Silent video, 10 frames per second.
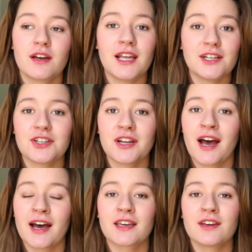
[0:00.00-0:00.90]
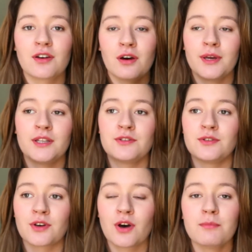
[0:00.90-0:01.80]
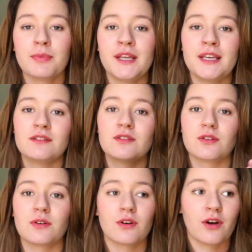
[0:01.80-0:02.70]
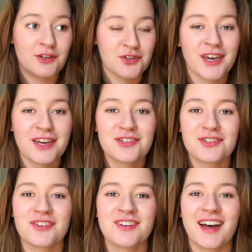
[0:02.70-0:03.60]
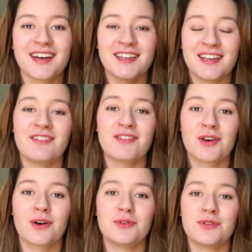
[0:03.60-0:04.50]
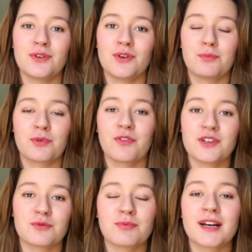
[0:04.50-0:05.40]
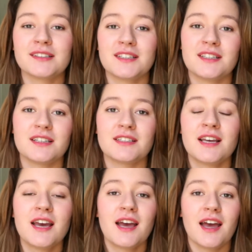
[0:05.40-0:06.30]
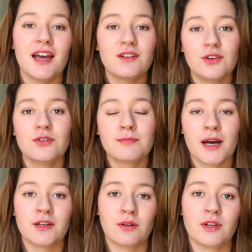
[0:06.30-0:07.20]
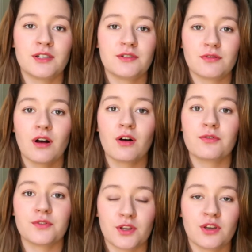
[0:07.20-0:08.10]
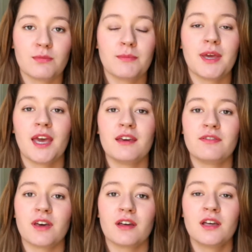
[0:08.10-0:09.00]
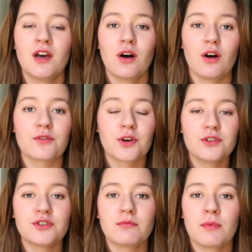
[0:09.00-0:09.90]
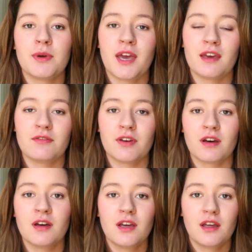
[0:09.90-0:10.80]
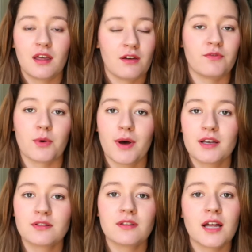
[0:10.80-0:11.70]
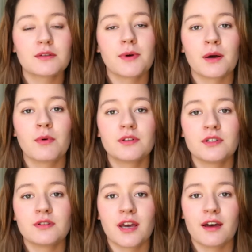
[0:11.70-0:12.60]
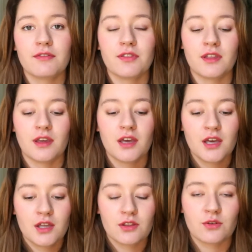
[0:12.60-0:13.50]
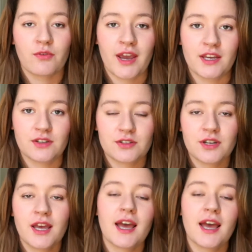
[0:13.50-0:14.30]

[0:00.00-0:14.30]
Literally, I can go into companies, education, I can even go to professional practices and use my knowledge of the human behavior, of consumer behavior everywhere. So that's why I wanted to have the range.